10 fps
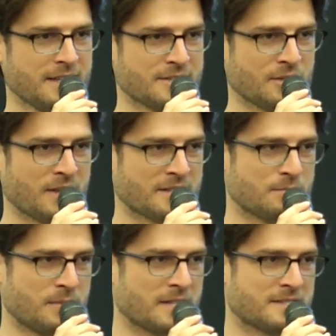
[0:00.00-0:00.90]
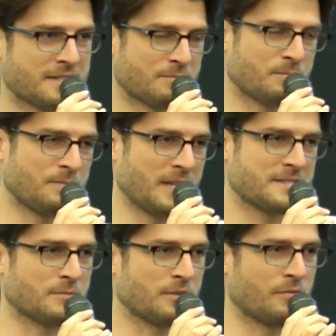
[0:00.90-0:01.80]
So that's, that's, that's
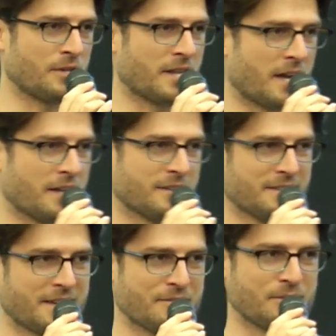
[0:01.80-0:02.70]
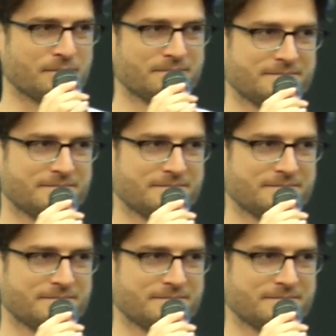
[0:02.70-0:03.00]
something fun that I, I wrote.